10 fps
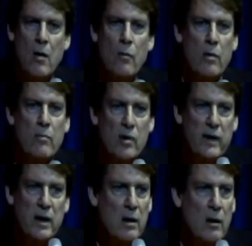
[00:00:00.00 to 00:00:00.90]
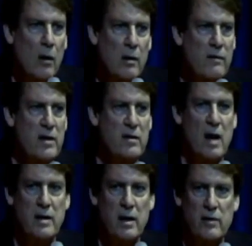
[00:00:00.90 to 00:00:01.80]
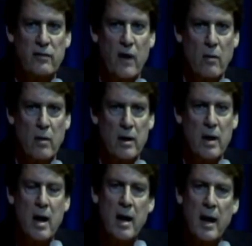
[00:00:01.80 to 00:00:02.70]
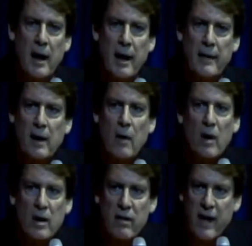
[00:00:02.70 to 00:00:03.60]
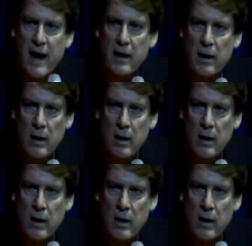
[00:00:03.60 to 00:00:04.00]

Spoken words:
We're moving all of these ideas forward, and I want to thank